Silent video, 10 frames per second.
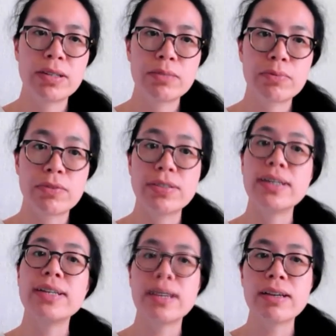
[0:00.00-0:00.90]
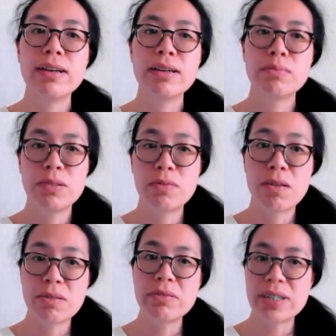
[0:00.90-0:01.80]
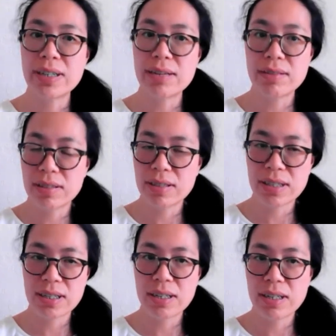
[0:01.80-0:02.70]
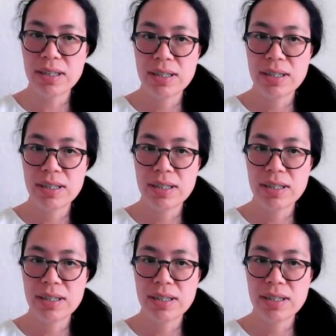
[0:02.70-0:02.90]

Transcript: with proceeding before we reach out to the team.